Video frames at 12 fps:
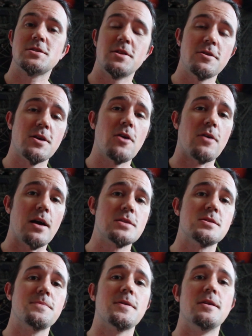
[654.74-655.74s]
So there you go,
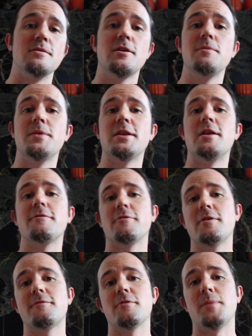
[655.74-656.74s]
guys. Something a little bit
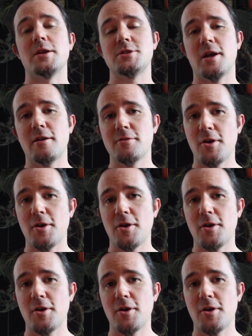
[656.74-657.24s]
different for my channel.